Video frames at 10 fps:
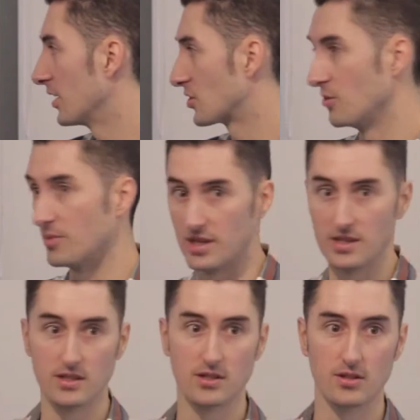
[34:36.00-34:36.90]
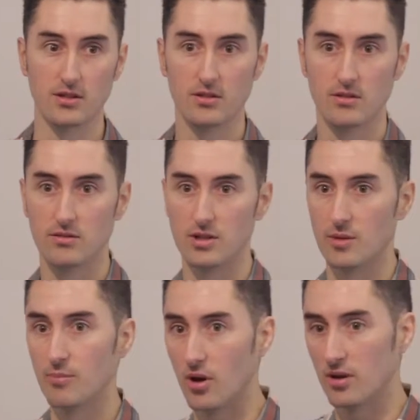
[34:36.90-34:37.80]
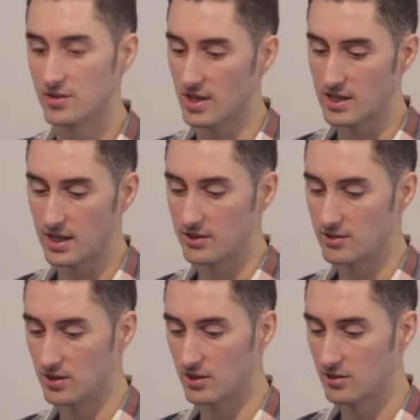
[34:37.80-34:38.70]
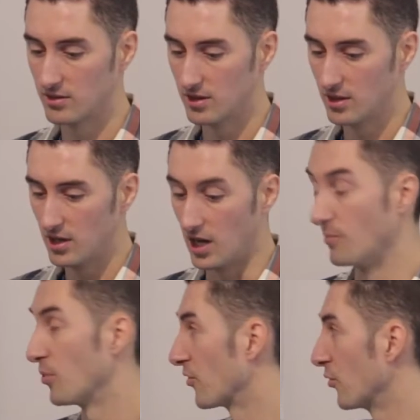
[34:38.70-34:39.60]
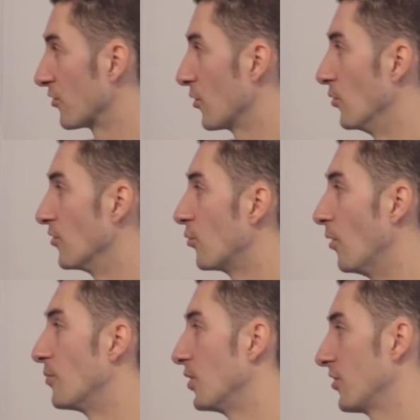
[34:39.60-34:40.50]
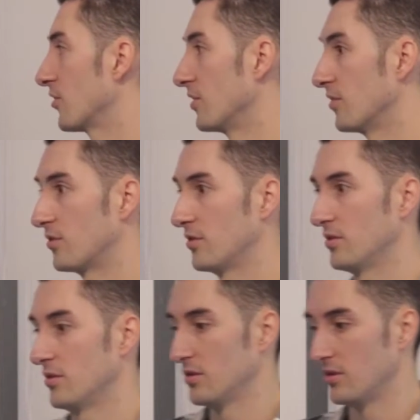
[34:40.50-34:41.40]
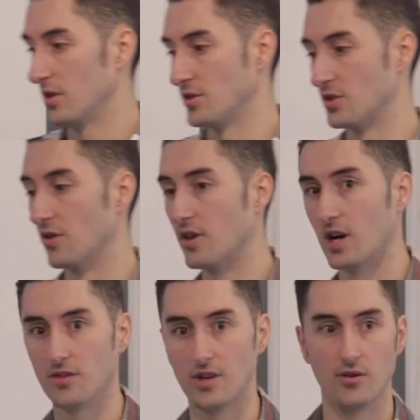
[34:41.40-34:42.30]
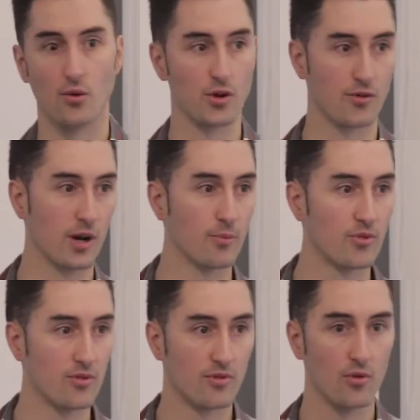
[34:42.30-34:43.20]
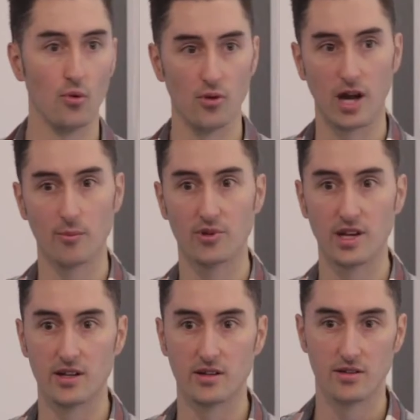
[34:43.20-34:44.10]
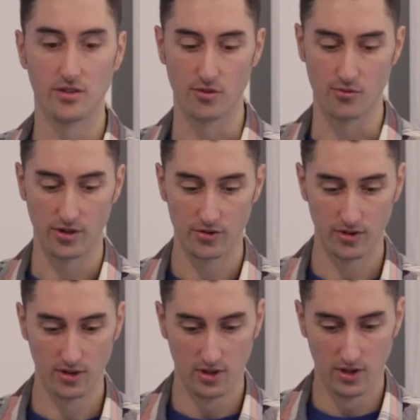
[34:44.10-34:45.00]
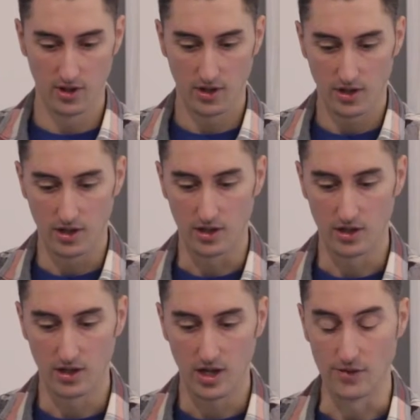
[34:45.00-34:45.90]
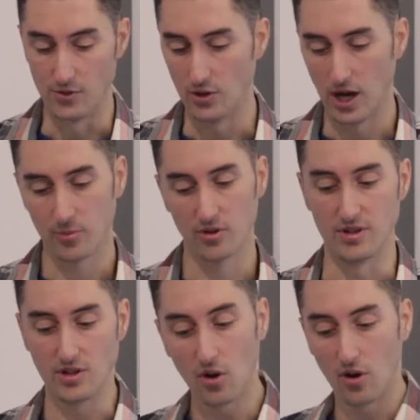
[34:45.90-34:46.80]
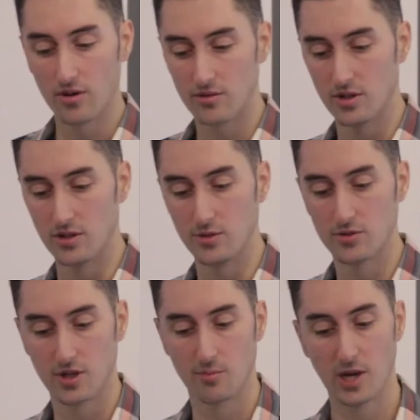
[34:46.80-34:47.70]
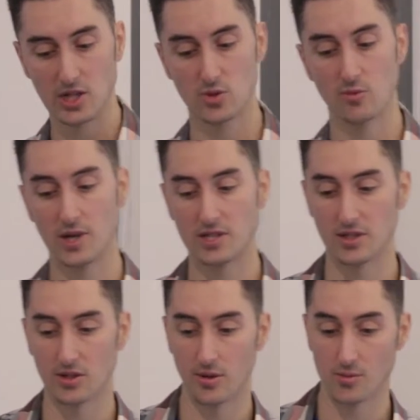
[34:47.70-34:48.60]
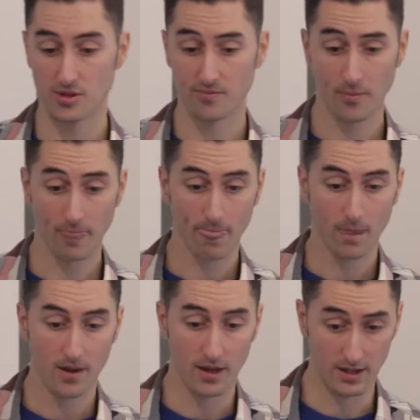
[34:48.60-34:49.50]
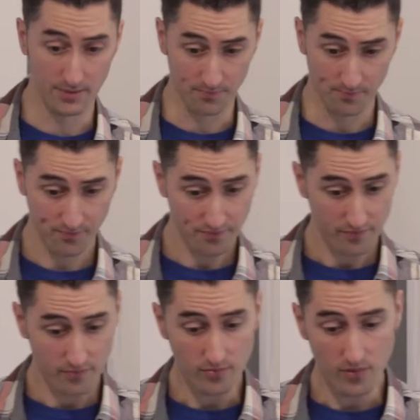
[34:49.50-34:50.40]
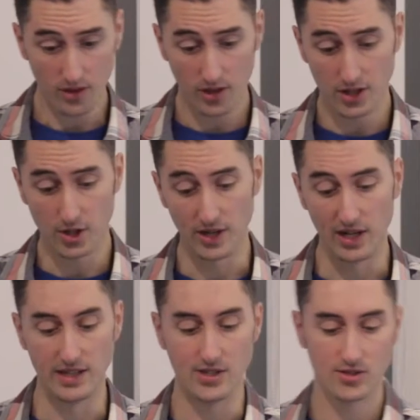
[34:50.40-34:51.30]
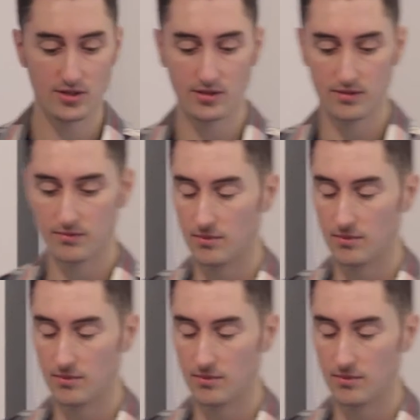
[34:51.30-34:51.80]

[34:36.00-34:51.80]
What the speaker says: extremely easy to decompile and take out. So, and plus also once one person has done that, then all the app data is at risk. If you absolutely can't use password-based encryption, at least